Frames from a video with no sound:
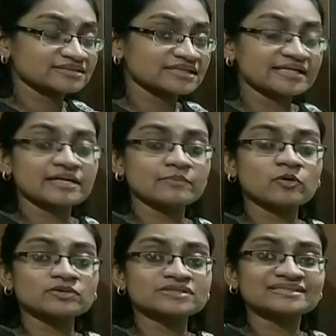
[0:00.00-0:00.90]
study
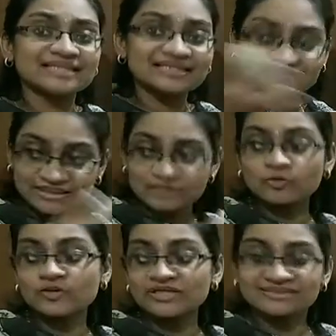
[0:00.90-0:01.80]
about the celestial
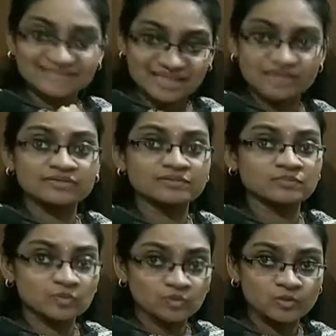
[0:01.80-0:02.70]
bodies,
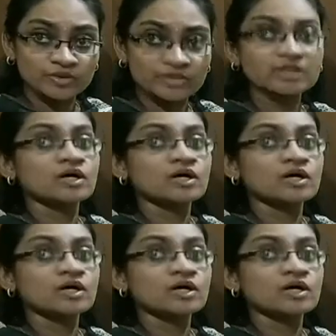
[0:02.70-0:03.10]
sun, moon,